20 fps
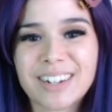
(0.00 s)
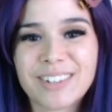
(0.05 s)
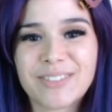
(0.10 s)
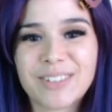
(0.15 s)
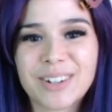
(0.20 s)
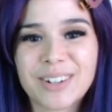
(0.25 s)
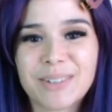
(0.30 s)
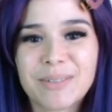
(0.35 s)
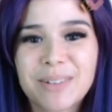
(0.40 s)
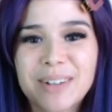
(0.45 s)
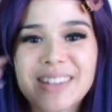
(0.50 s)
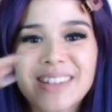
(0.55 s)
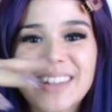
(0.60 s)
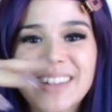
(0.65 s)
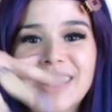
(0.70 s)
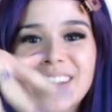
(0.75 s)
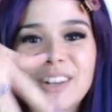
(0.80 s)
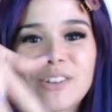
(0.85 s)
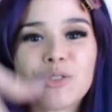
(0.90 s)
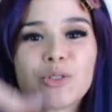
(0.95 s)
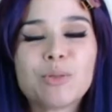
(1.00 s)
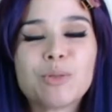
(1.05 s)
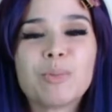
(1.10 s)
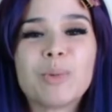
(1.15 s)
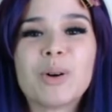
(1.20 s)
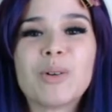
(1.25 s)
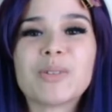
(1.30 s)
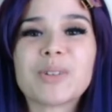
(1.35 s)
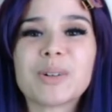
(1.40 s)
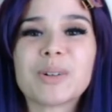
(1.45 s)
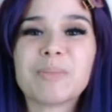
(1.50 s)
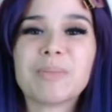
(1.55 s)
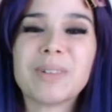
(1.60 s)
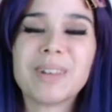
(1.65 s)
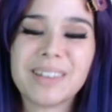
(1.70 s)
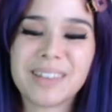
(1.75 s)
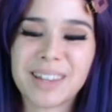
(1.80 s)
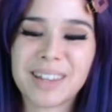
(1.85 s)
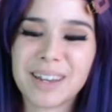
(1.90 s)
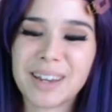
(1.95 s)
for the ones that like droop over
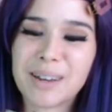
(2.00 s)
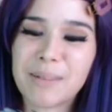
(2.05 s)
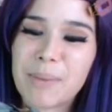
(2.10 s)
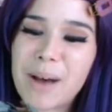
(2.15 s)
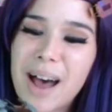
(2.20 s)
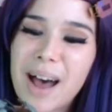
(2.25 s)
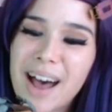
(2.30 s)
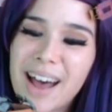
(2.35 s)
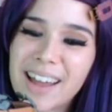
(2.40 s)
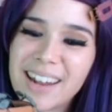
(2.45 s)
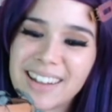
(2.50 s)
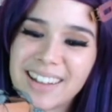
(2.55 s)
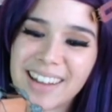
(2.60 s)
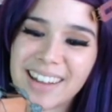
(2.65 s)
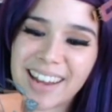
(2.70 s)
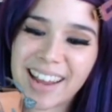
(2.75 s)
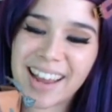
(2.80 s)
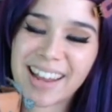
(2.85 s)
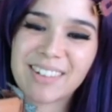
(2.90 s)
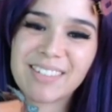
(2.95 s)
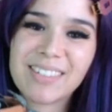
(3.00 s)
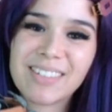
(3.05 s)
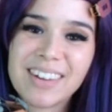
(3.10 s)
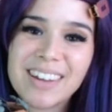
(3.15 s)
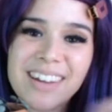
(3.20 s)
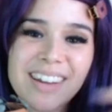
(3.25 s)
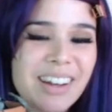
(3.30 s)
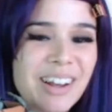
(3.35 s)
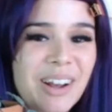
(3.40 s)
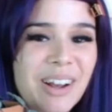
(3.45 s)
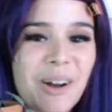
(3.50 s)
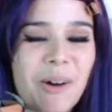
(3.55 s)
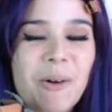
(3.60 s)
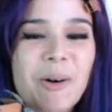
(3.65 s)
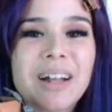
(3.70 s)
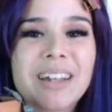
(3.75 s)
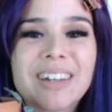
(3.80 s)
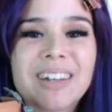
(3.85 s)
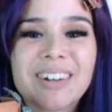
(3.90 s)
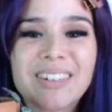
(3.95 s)
the pot and like kind of go
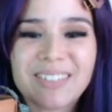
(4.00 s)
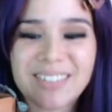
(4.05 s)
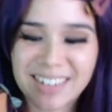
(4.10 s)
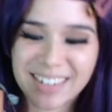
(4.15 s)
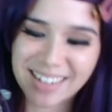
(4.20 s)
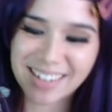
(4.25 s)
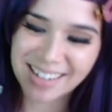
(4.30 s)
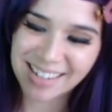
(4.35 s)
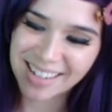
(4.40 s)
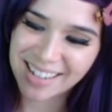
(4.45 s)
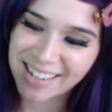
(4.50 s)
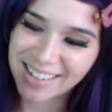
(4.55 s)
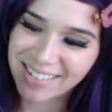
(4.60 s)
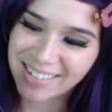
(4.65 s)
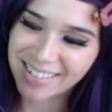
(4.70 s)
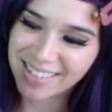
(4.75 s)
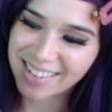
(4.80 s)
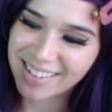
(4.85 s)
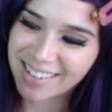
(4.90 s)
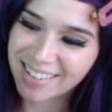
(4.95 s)
all over. It's cute.